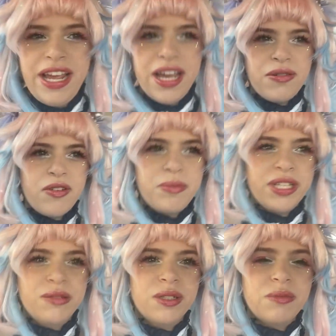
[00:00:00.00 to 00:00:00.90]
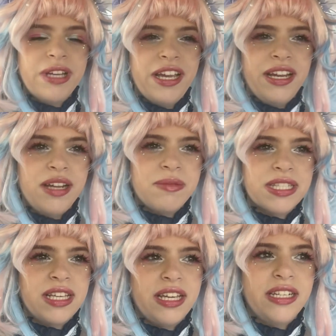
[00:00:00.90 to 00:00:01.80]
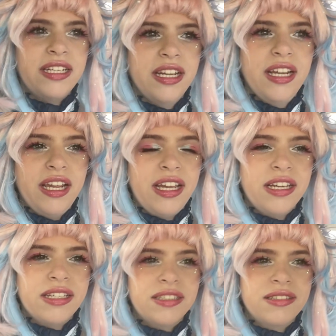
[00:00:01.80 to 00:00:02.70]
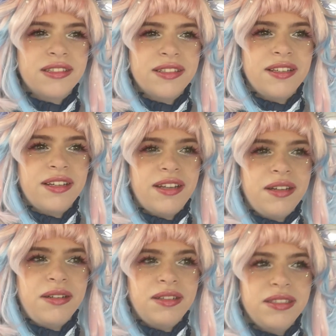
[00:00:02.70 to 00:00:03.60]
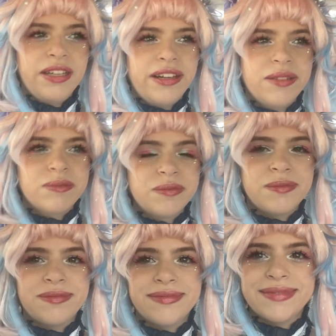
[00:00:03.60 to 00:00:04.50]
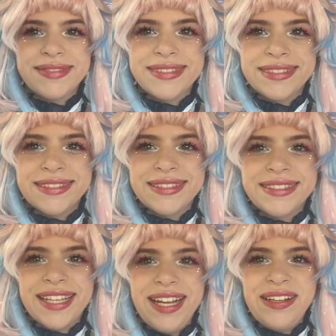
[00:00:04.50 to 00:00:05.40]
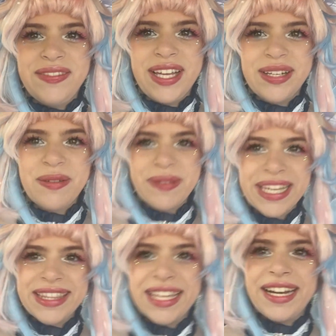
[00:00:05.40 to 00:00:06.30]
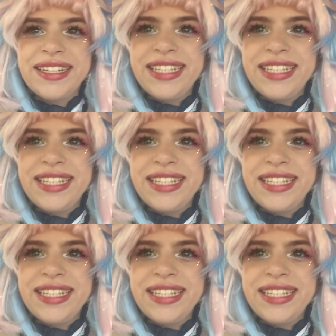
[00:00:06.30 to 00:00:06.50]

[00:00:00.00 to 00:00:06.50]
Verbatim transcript: And we're a big group, and I'm excited. And yeah, I'll vlog when we get there.